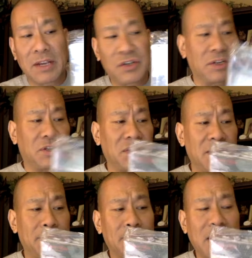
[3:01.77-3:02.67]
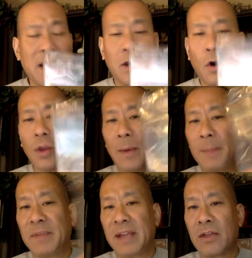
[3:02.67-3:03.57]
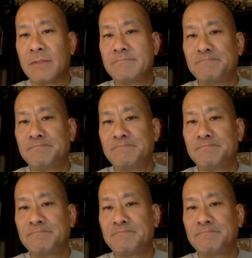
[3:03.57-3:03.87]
As you can see, I could hold them up together.